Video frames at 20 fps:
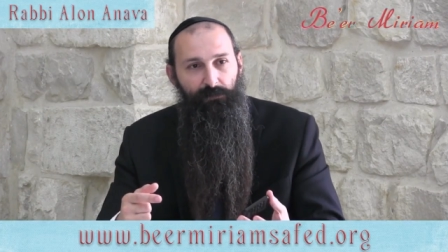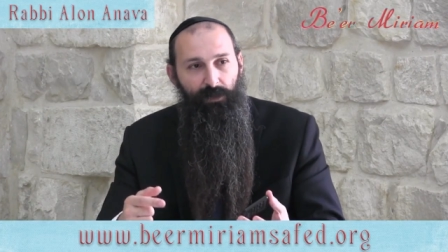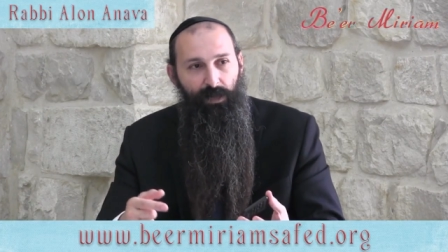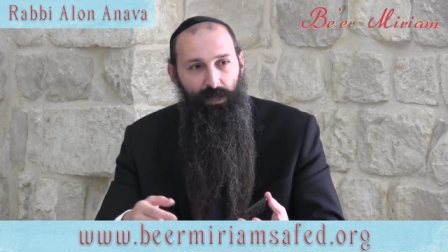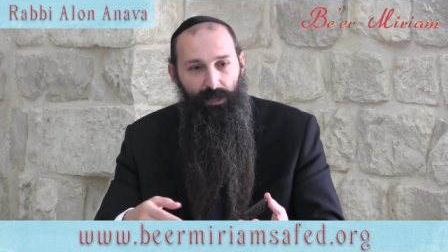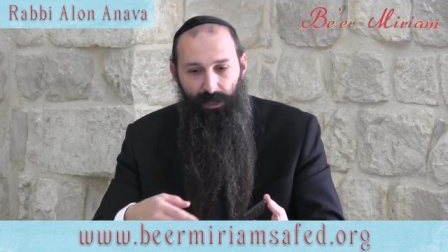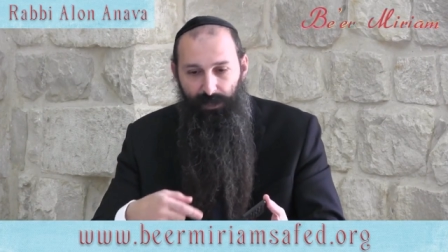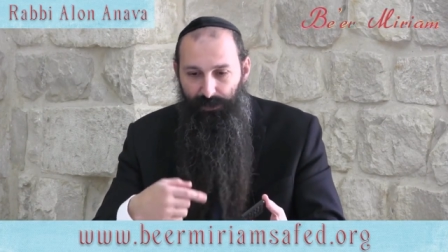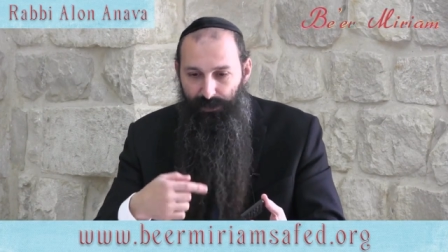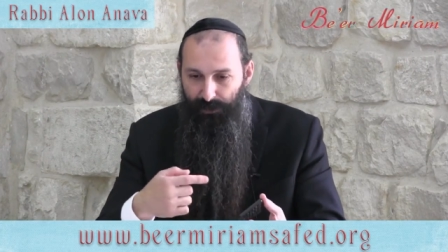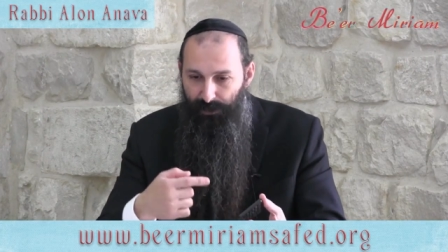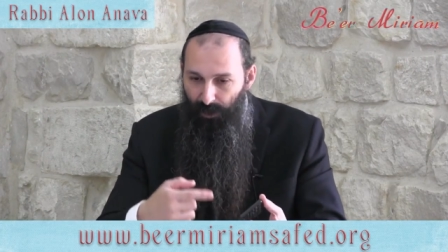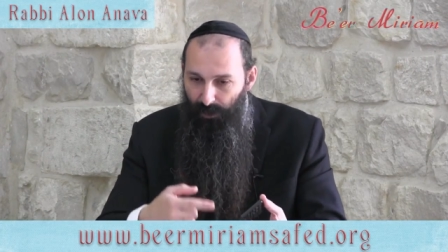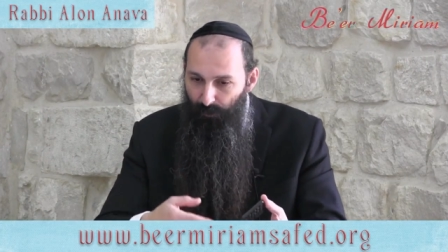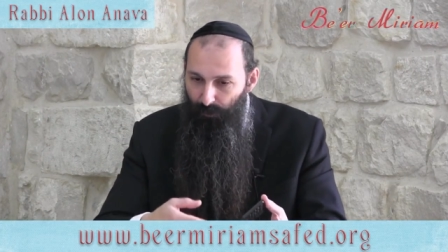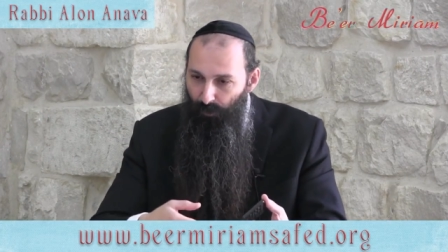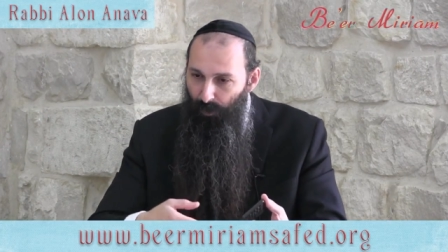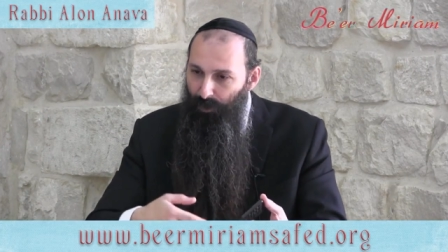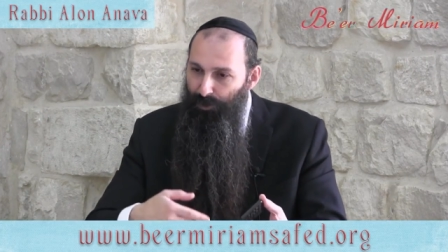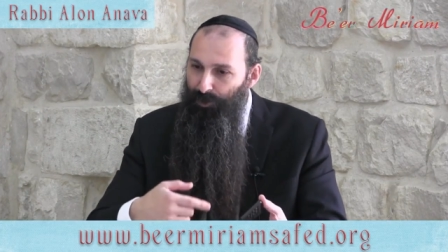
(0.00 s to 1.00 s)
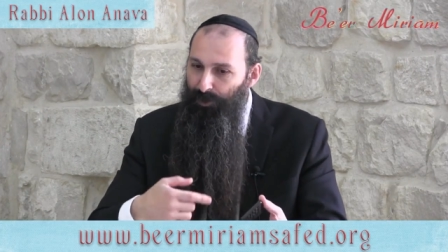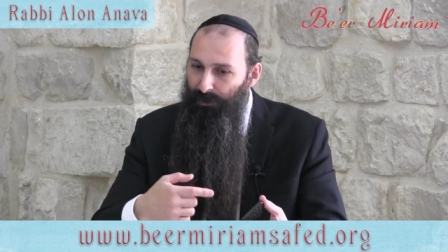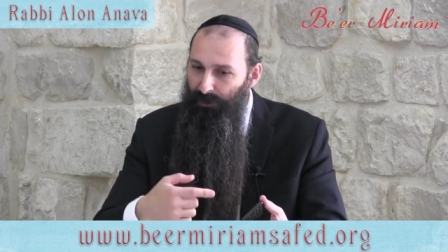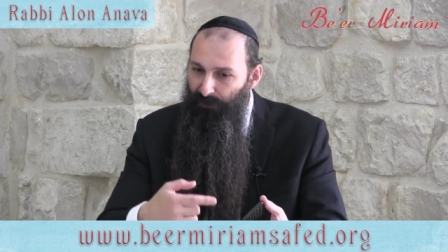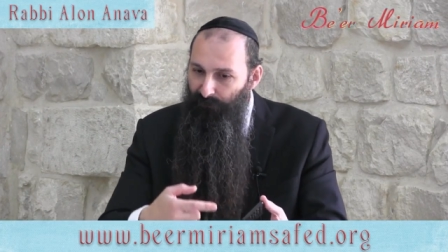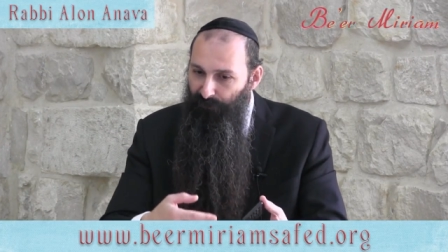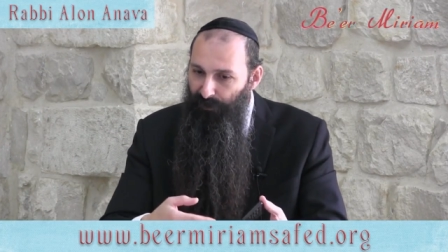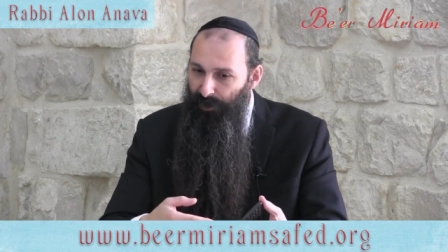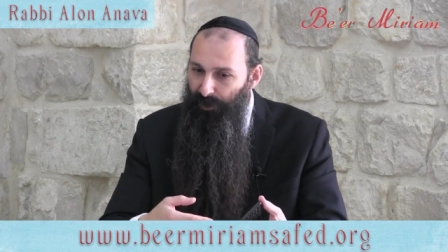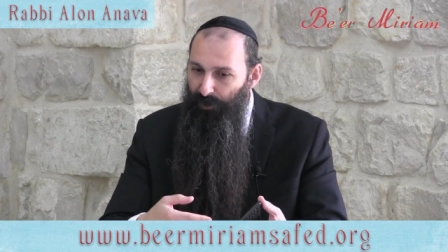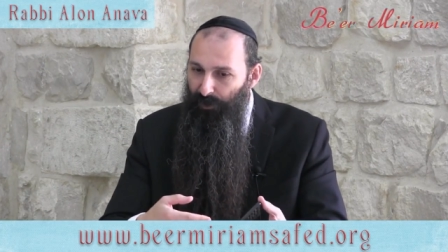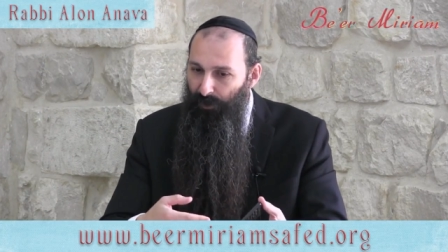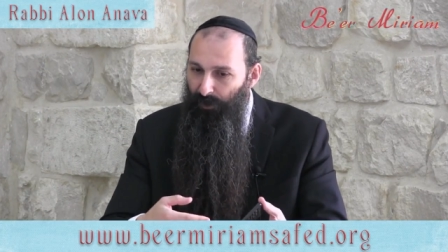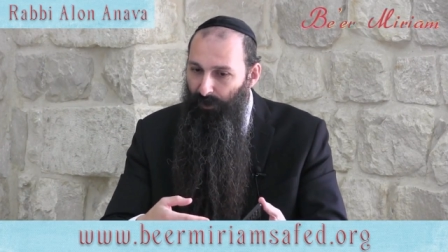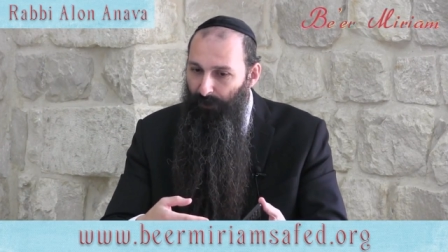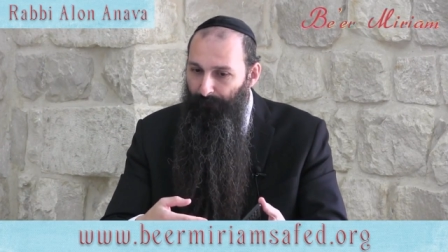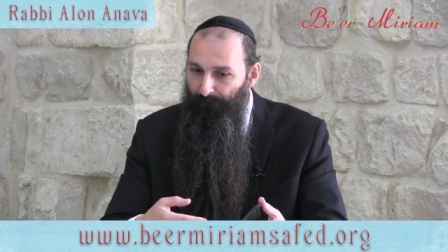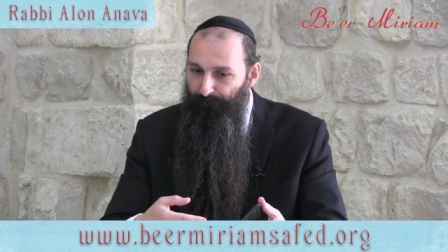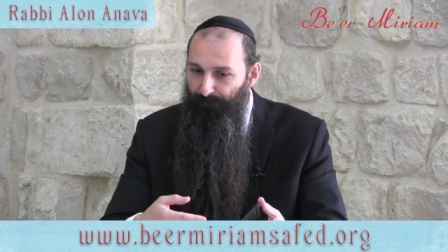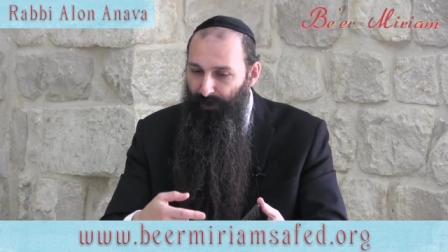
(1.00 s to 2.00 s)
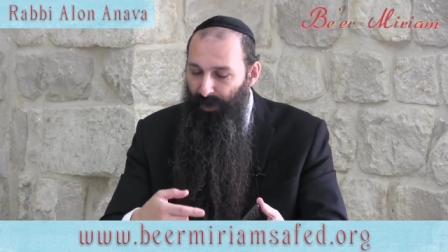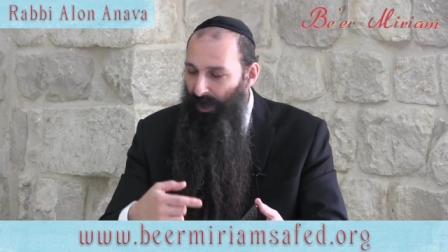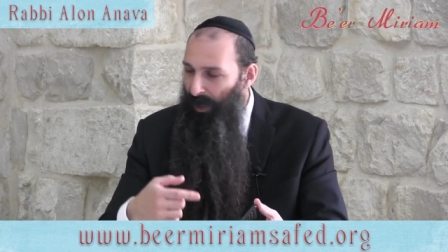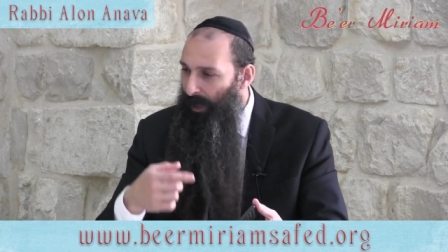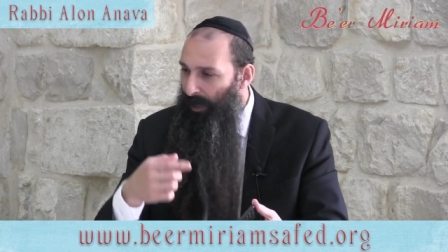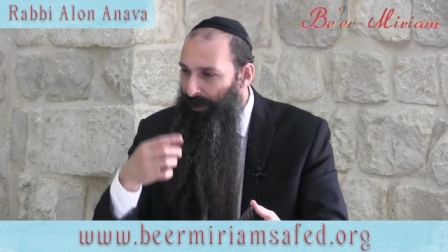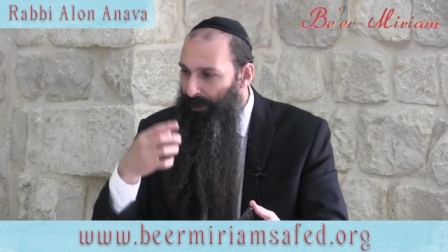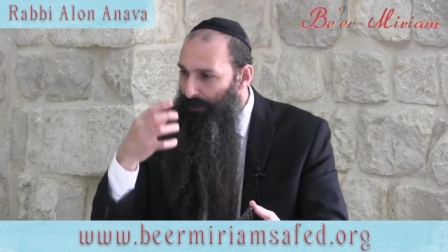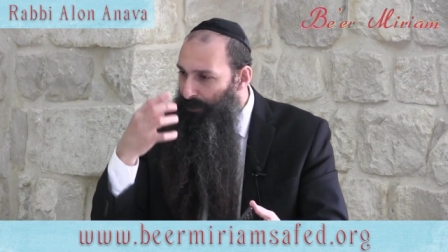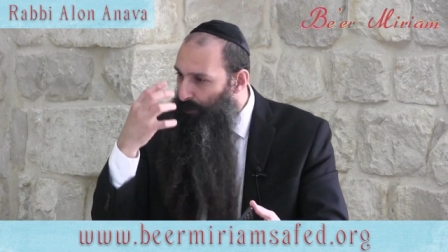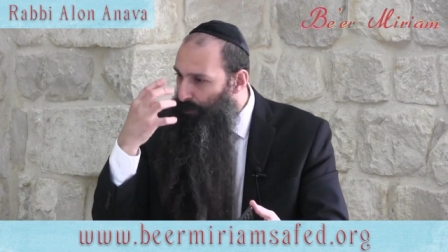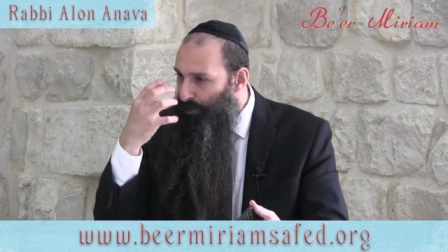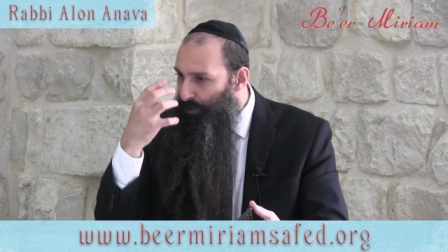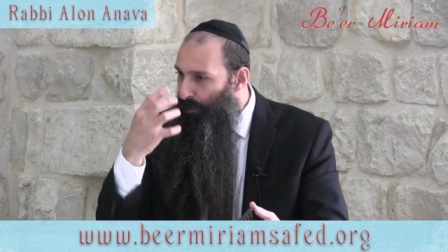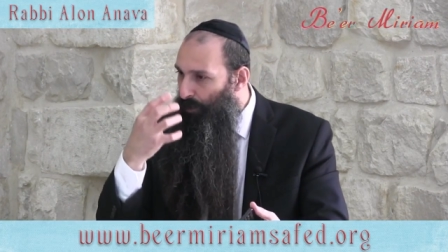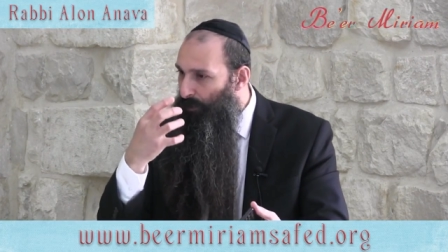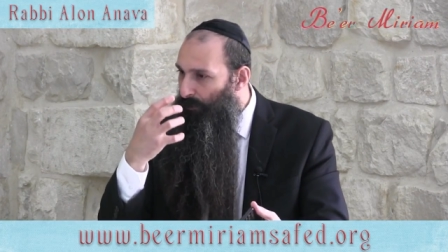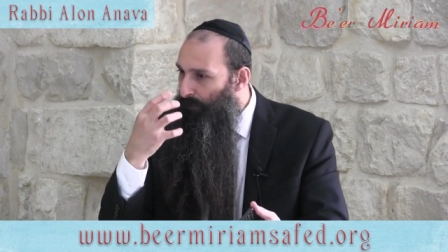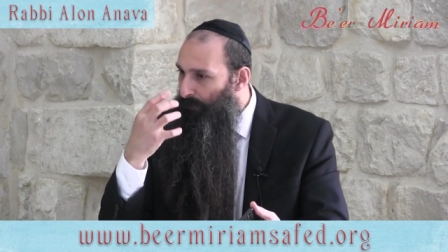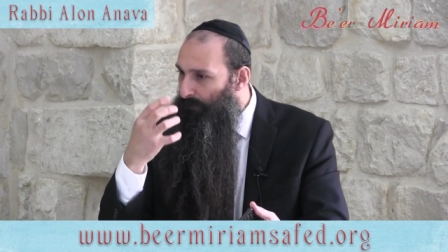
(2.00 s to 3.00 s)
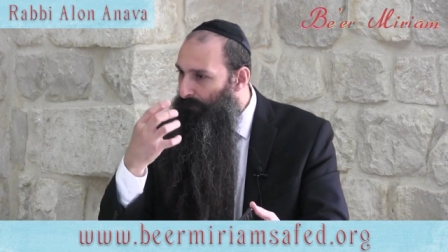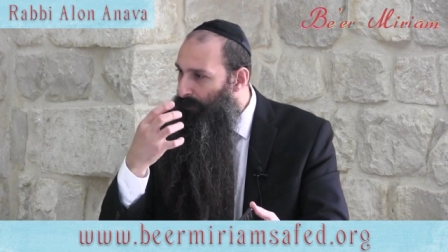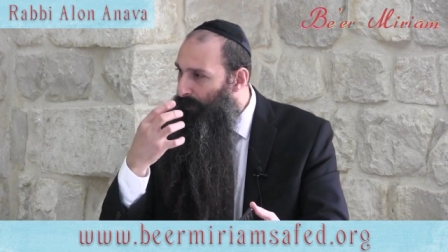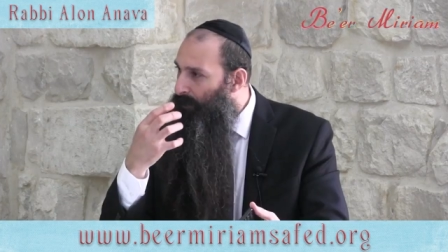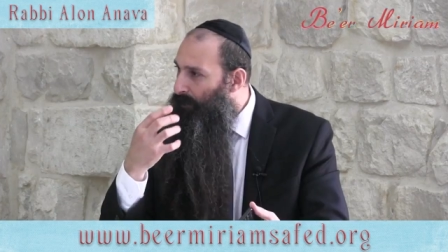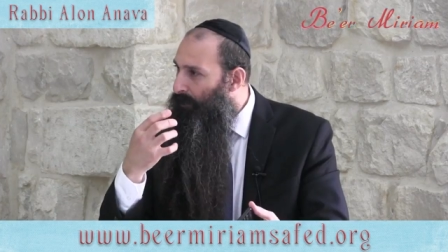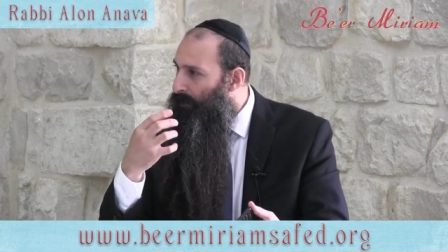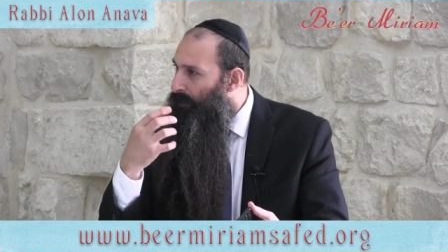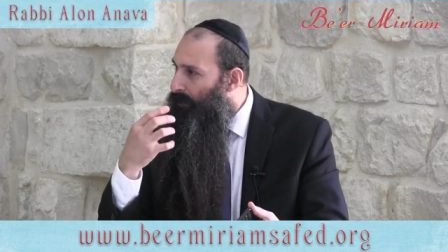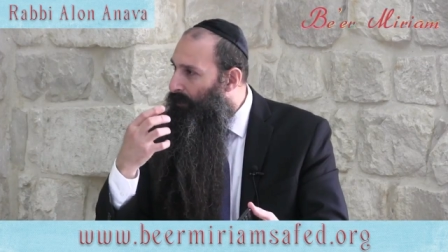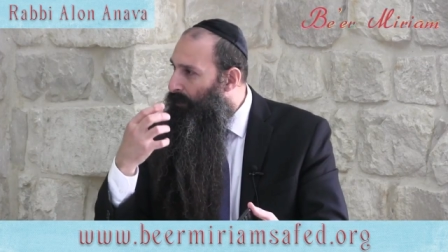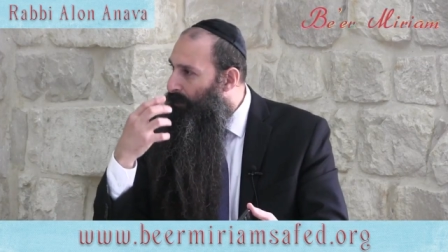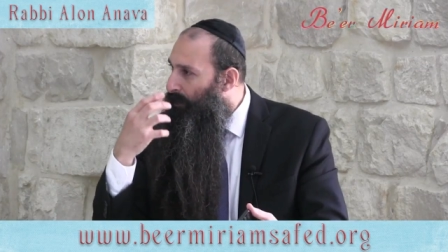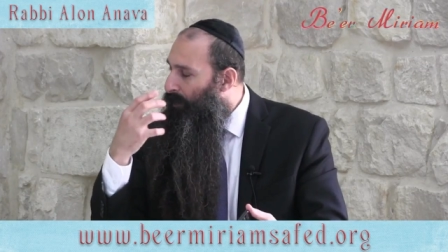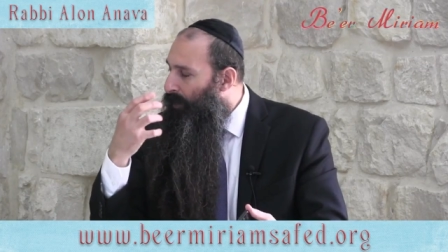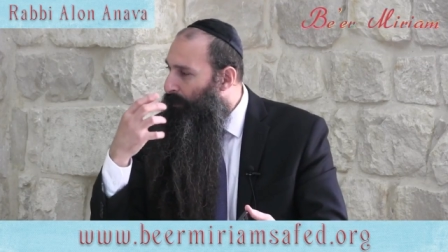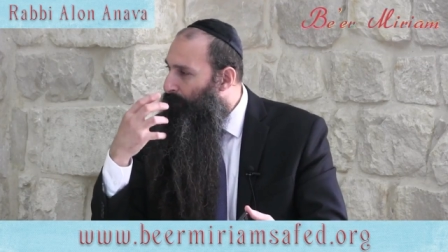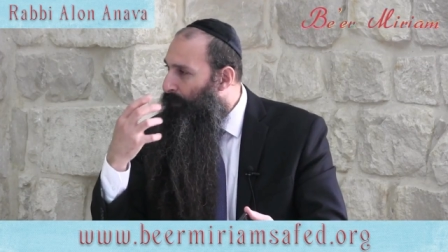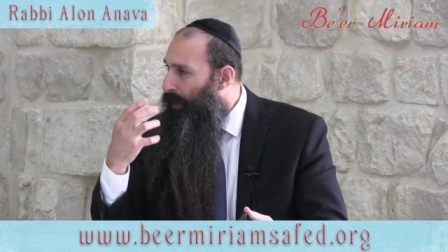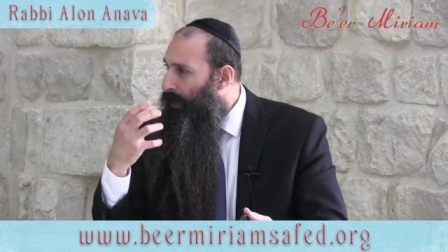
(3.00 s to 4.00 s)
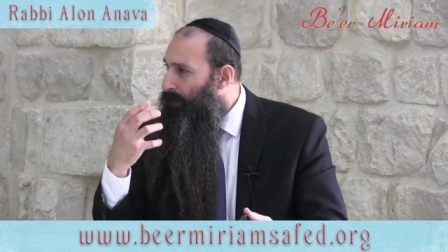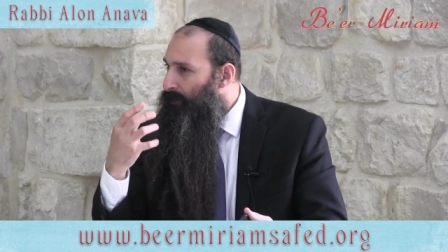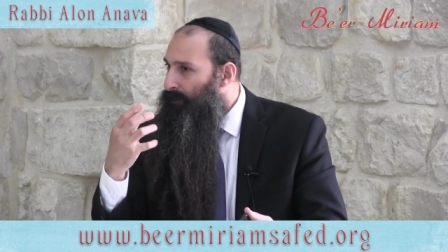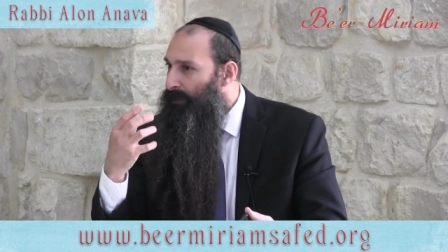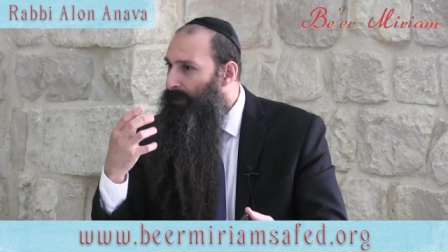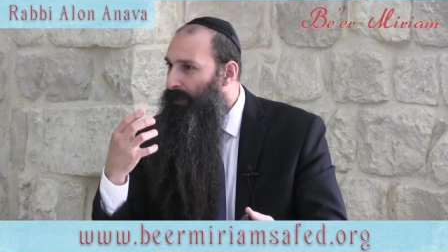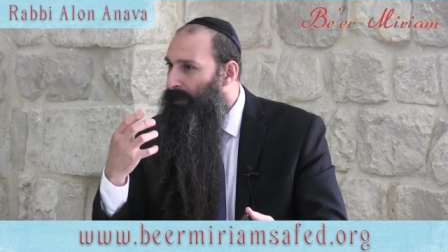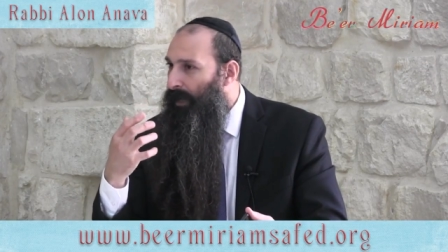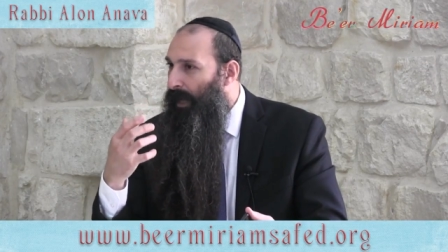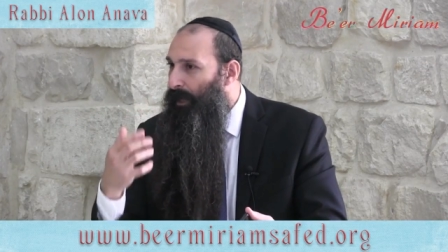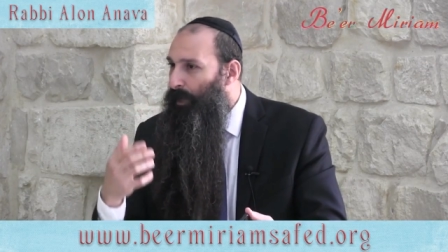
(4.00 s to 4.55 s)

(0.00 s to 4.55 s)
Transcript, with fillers: and I start watching the video, and it's so amazing.